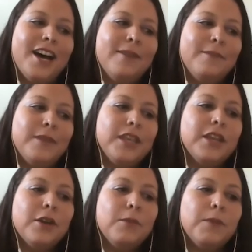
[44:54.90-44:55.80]
you
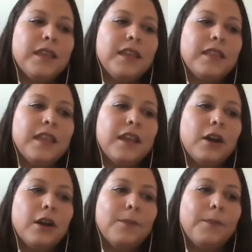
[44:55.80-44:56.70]
know, but that they
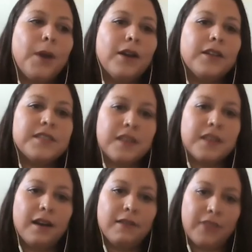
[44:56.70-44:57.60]
are parts
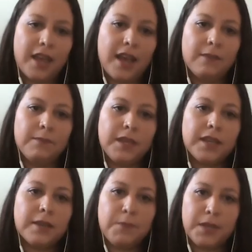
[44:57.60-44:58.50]
of that. And
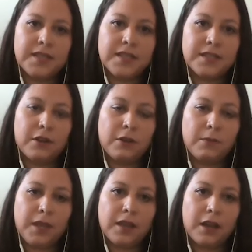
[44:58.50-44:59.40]
being a business owner and
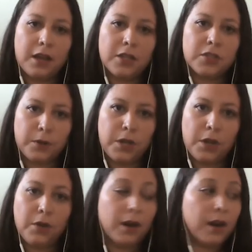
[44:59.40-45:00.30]
being an
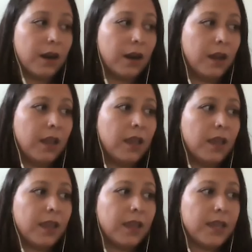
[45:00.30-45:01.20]
entrepreneur
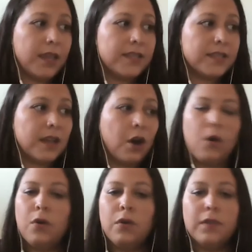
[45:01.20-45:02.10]
is a
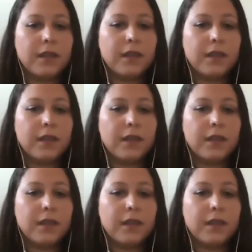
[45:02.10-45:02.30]
whole nother